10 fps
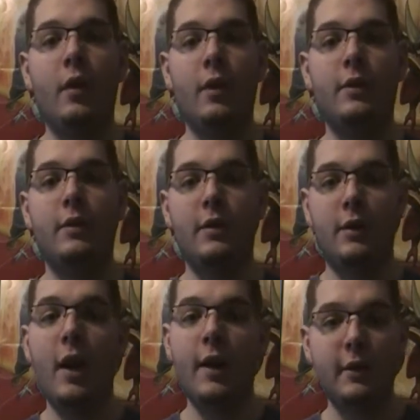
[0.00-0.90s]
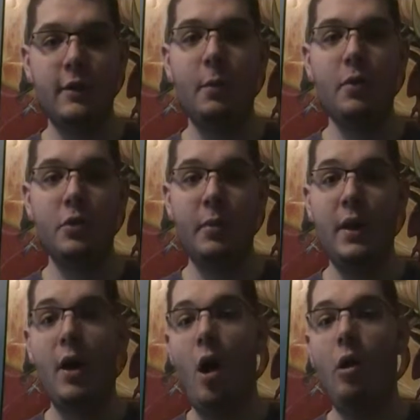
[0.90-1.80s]
it's supposed to
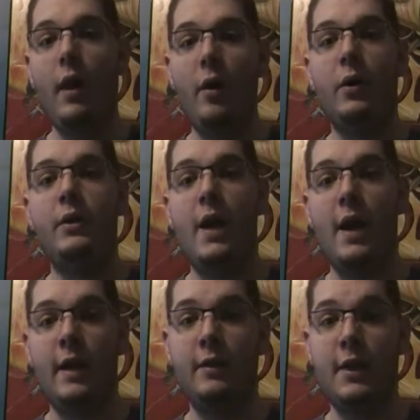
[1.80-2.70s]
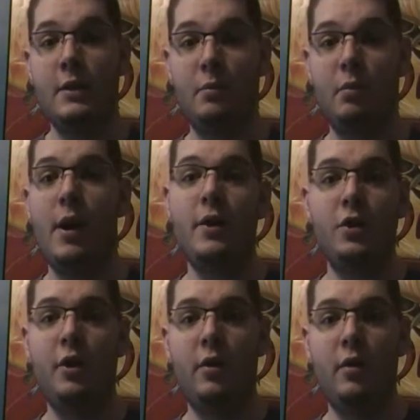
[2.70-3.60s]
be an all-out attack in
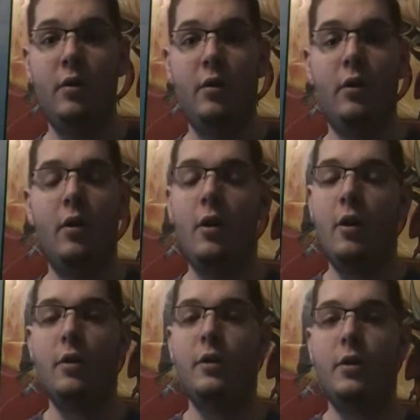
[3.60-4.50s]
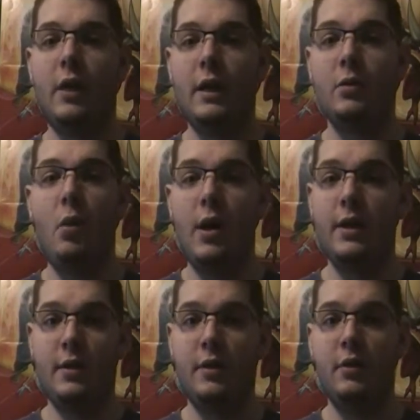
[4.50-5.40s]
desperation, so that's why
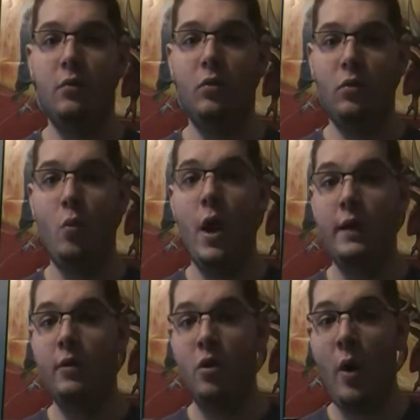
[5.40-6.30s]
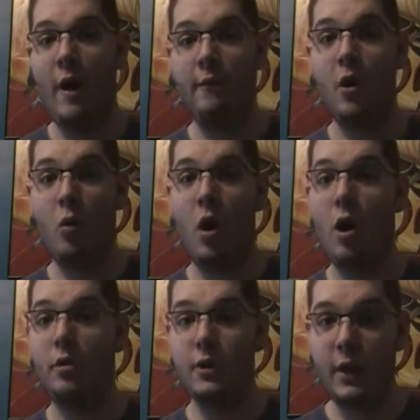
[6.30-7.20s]
it's when you have no
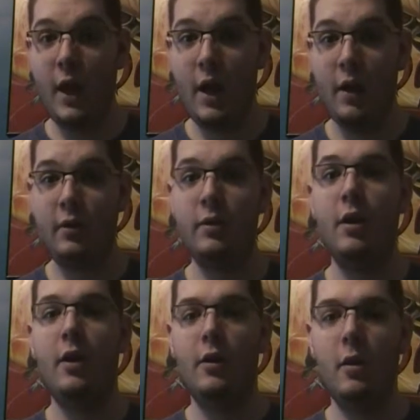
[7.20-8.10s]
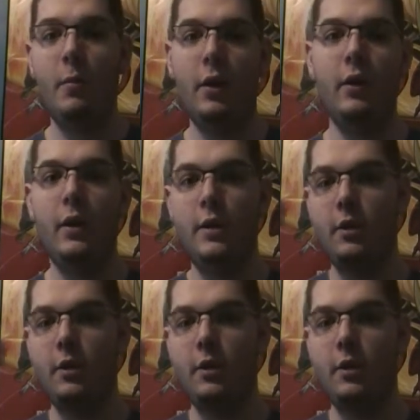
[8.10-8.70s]
cards in hand the ability